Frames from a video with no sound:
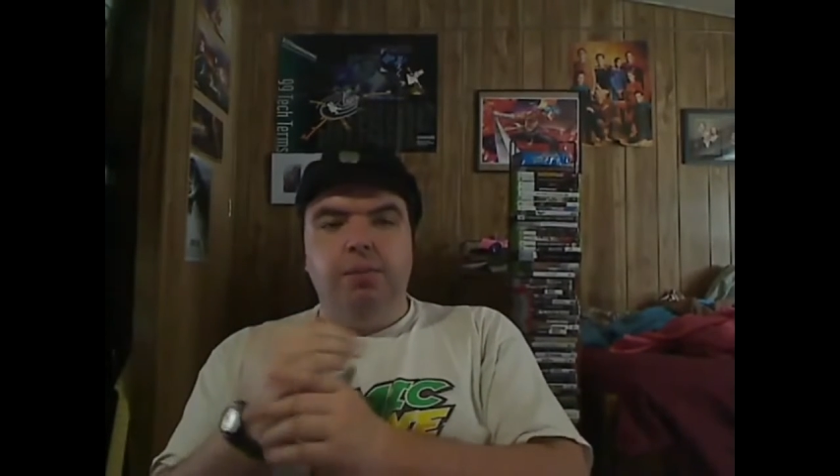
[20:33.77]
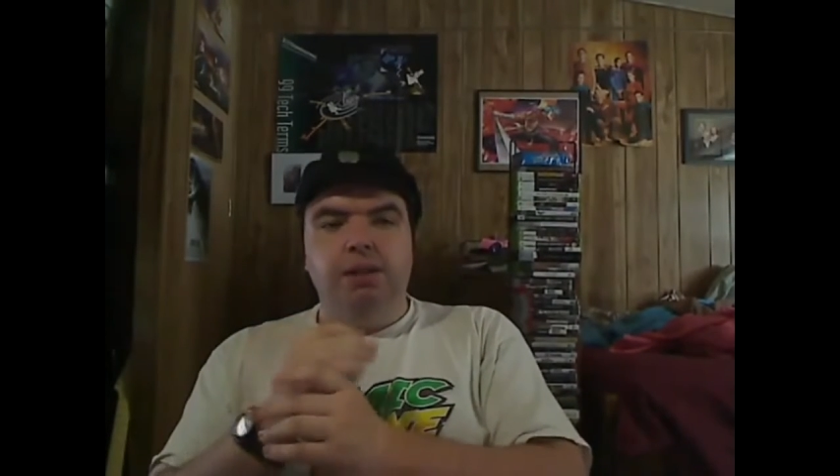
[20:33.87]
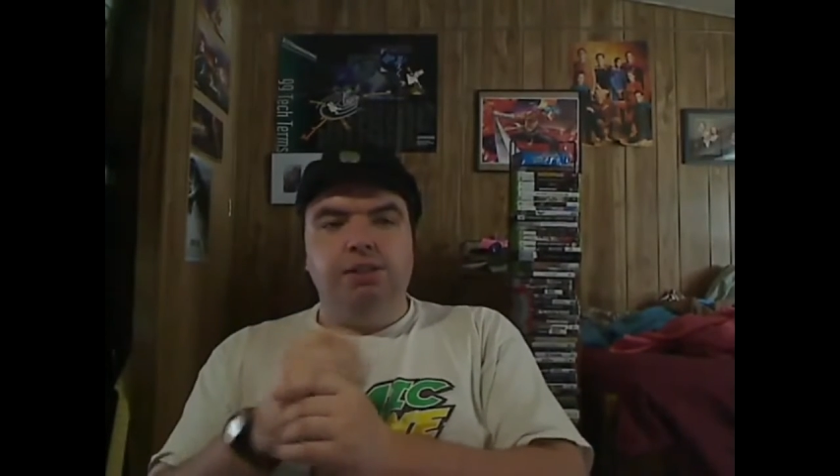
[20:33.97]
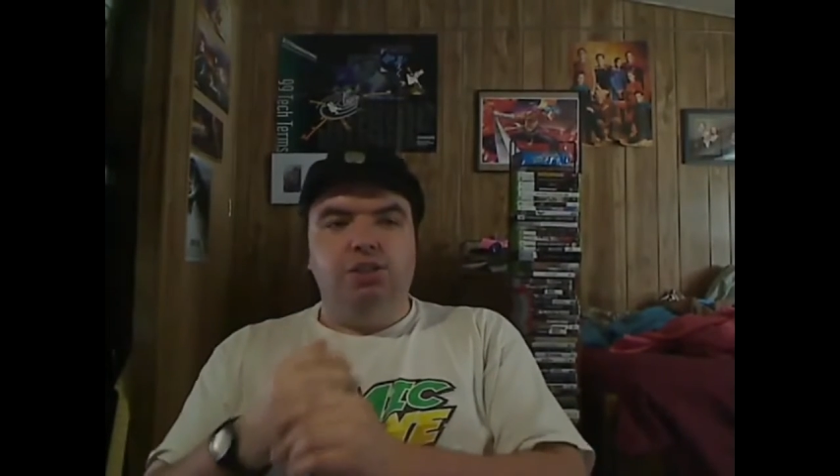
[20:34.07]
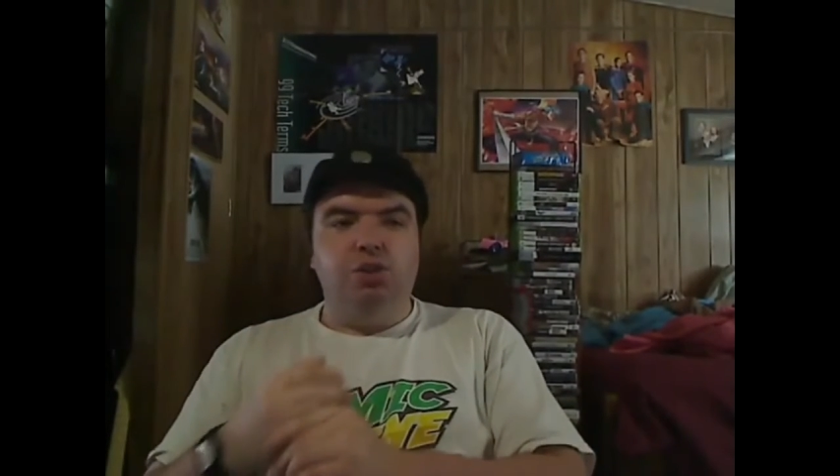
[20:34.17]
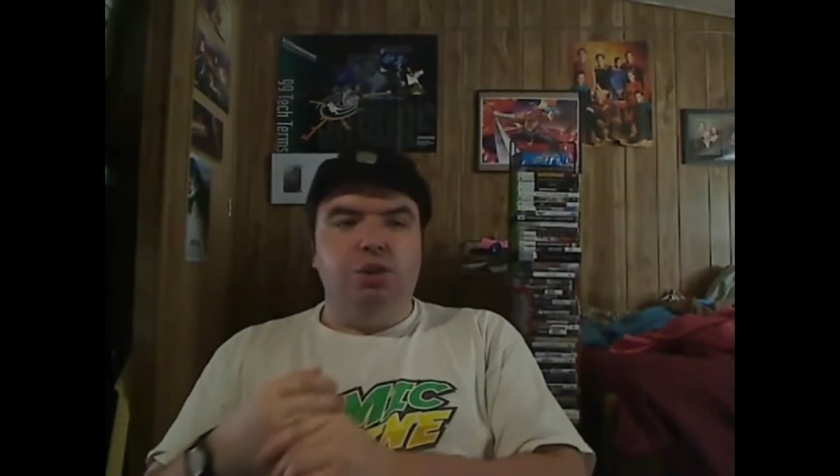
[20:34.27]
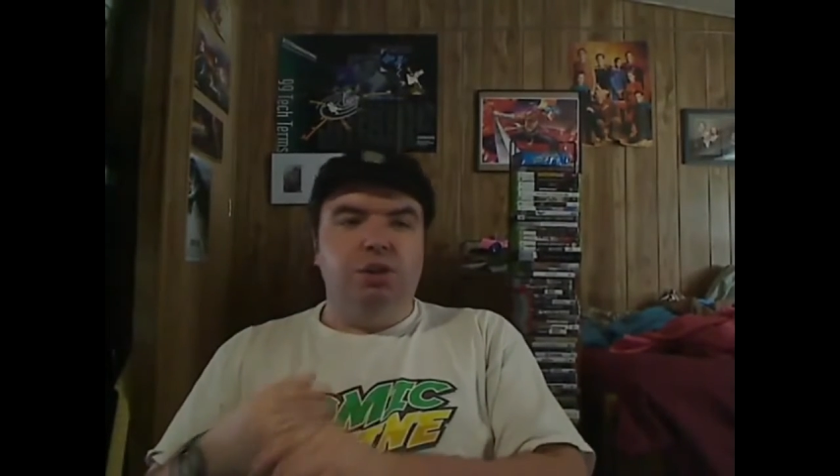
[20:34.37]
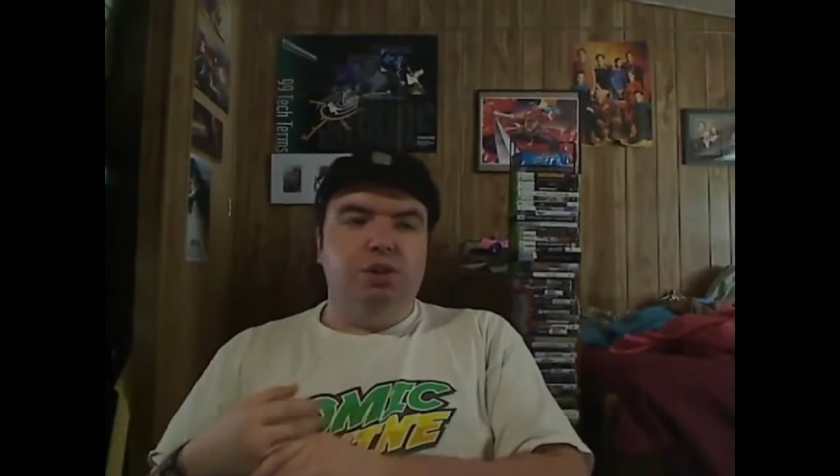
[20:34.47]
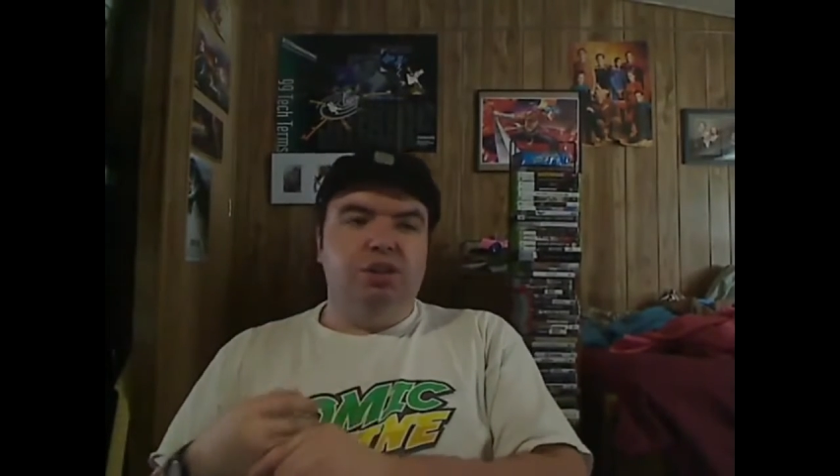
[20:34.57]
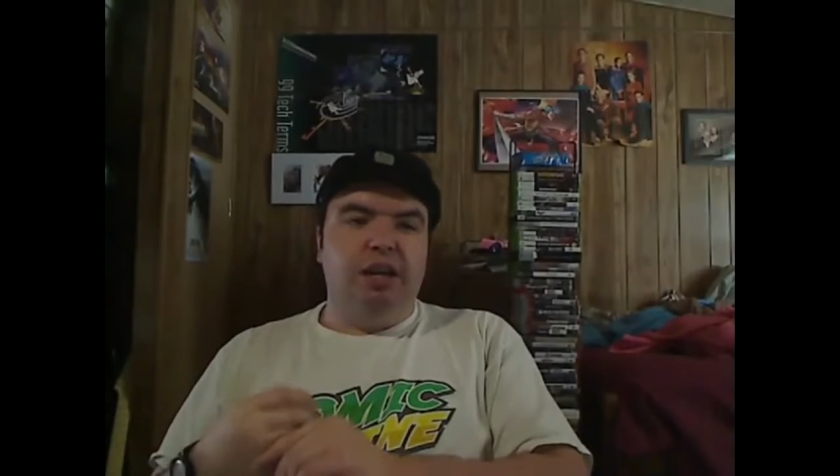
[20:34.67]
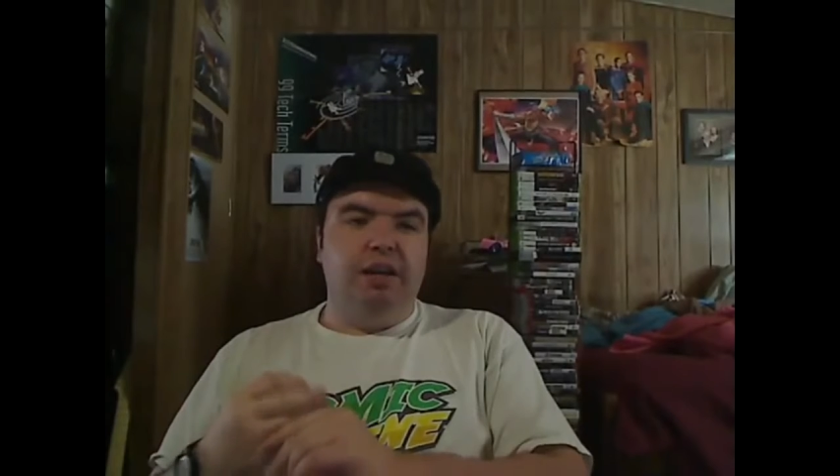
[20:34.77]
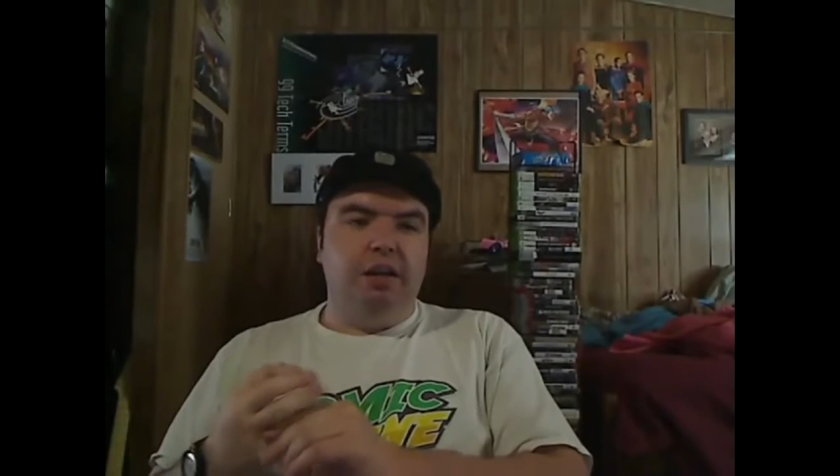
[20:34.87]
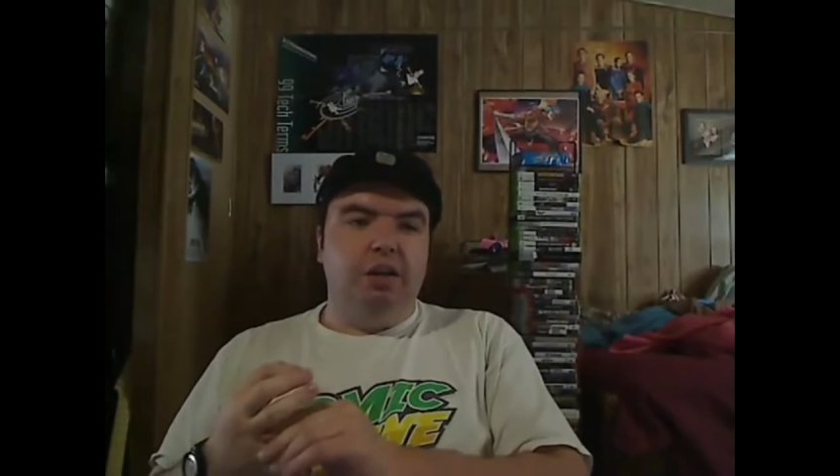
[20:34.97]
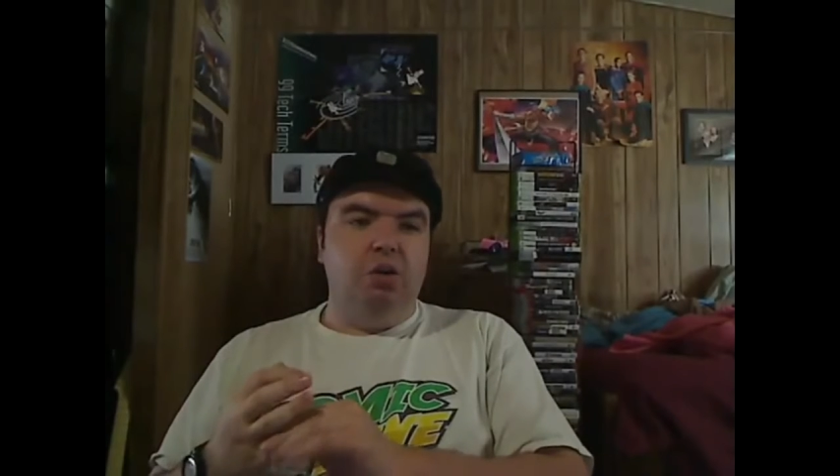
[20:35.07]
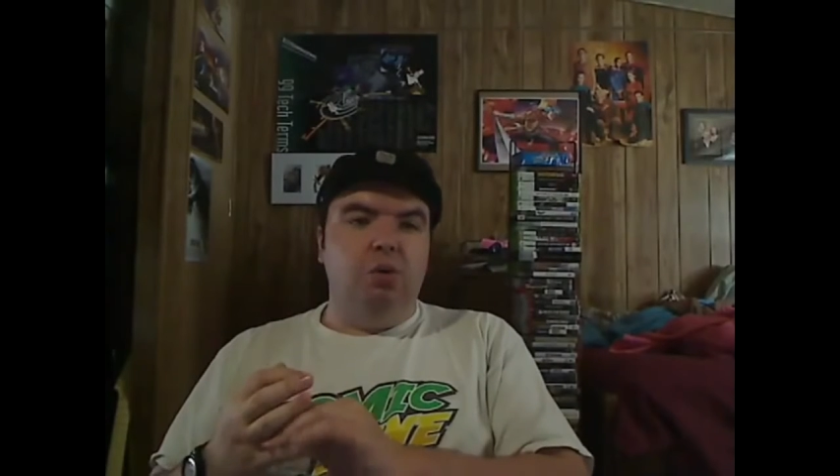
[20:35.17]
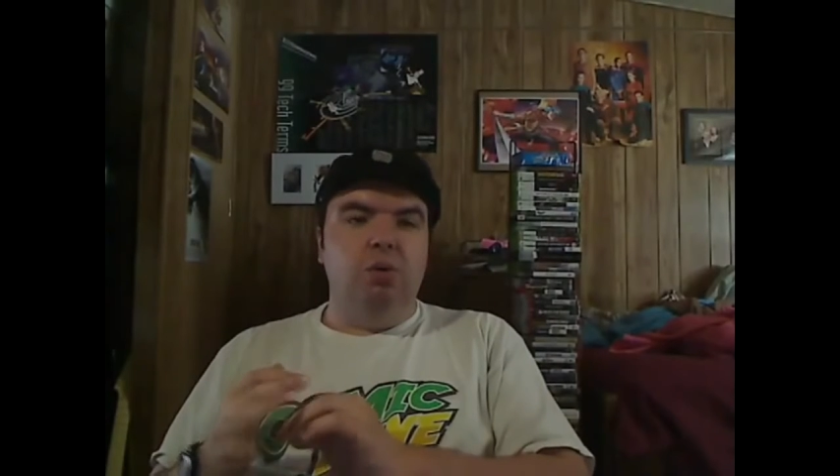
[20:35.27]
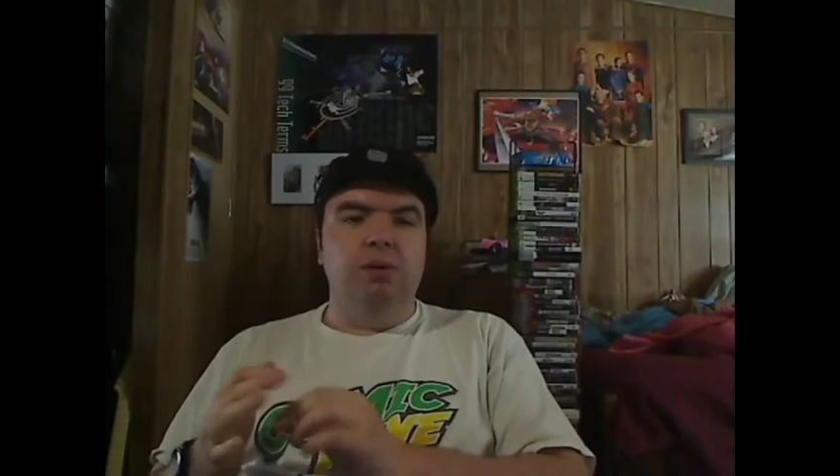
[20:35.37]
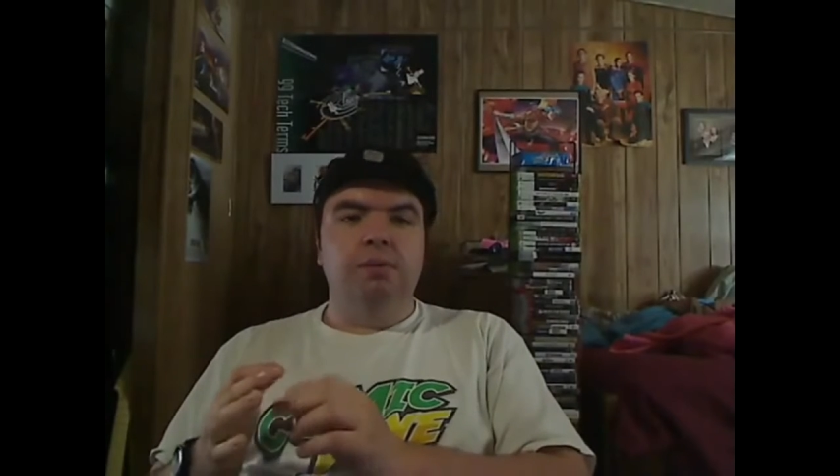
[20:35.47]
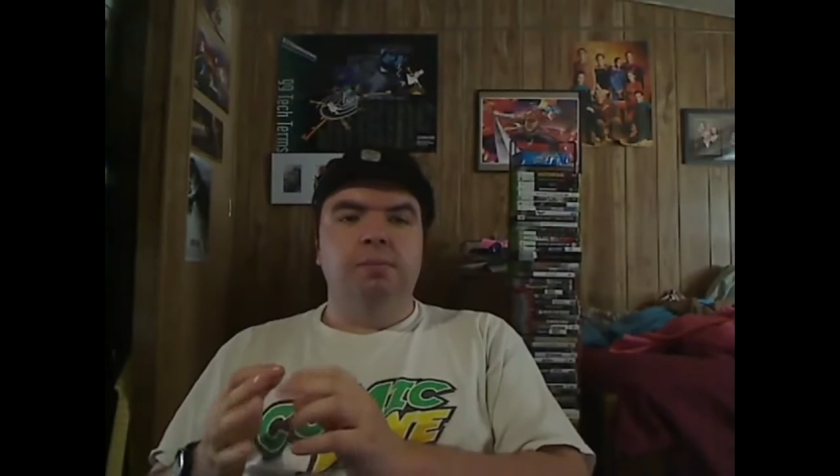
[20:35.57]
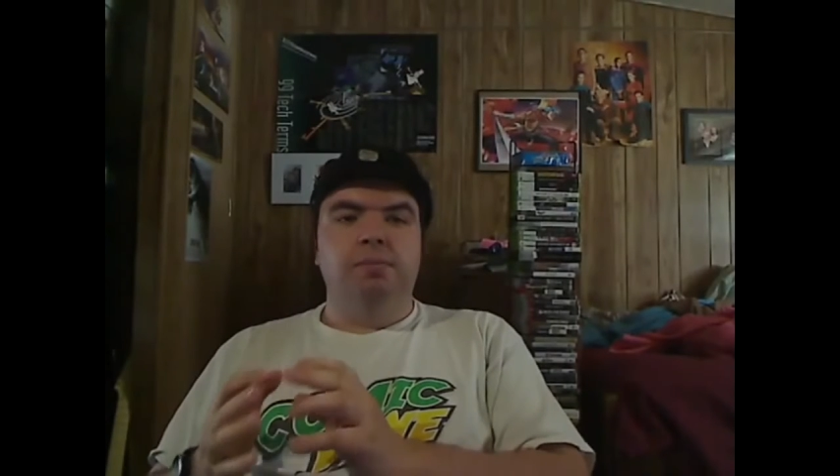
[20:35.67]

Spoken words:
because the studio said, oh,